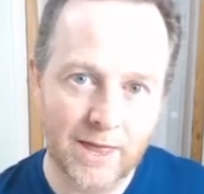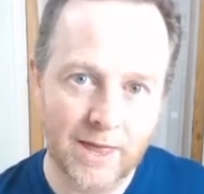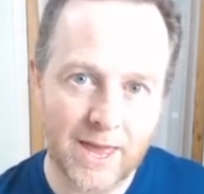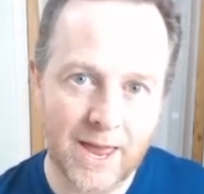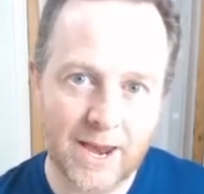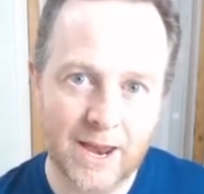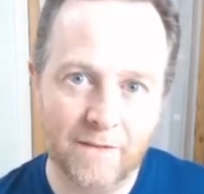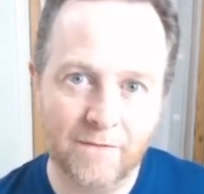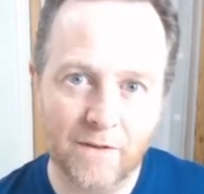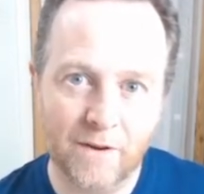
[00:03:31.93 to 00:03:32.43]

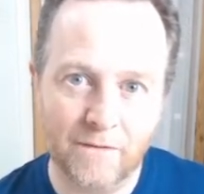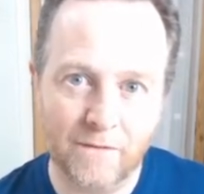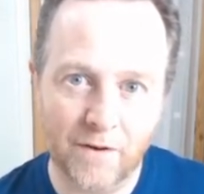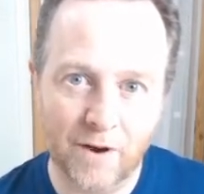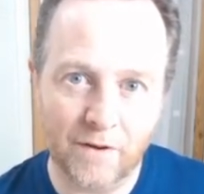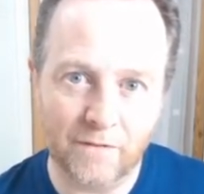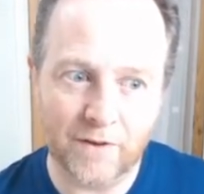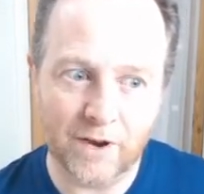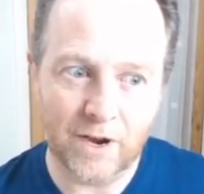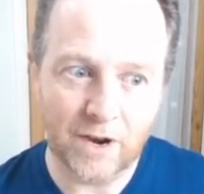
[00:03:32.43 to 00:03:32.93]
then if you're
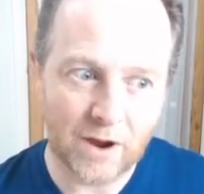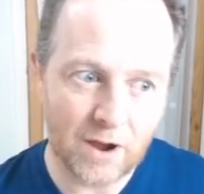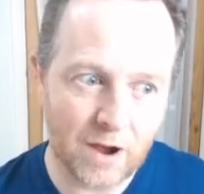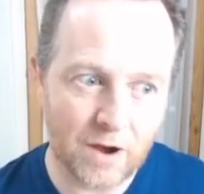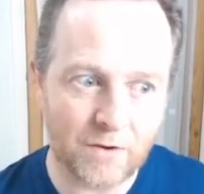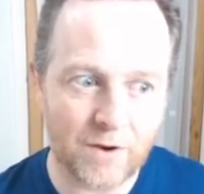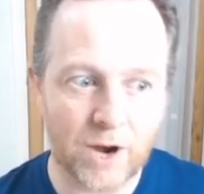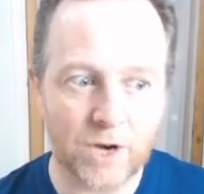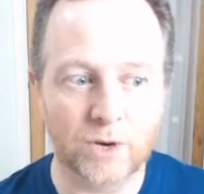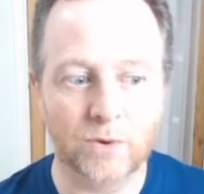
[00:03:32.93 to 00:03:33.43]
involved in a
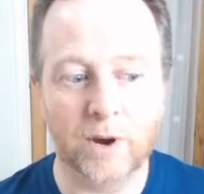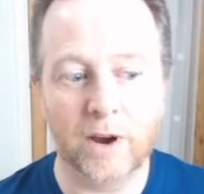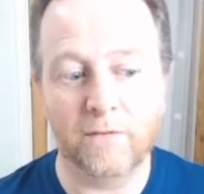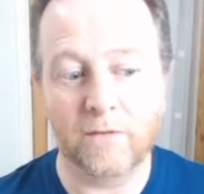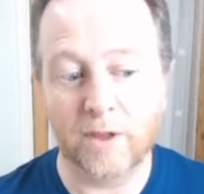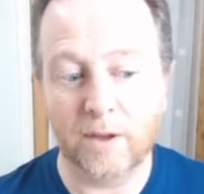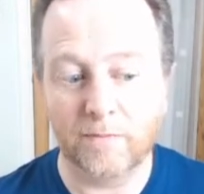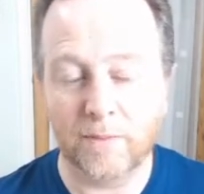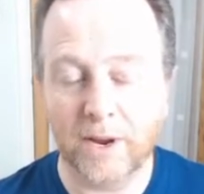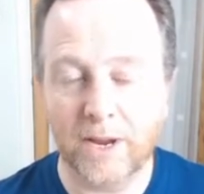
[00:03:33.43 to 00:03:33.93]
car crash or
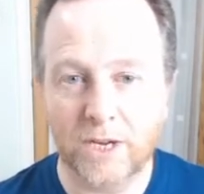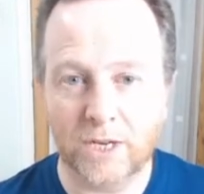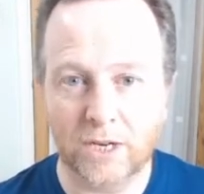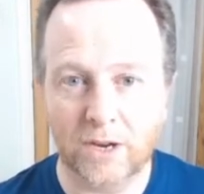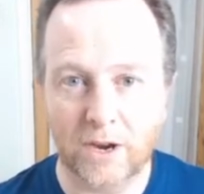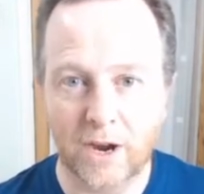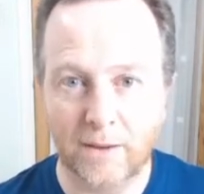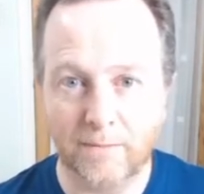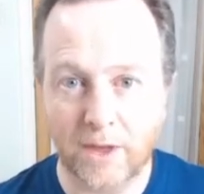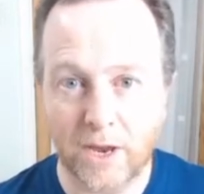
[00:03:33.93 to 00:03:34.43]
whatever and the police
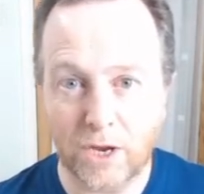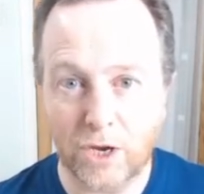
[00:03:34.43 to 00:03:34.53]
turn up,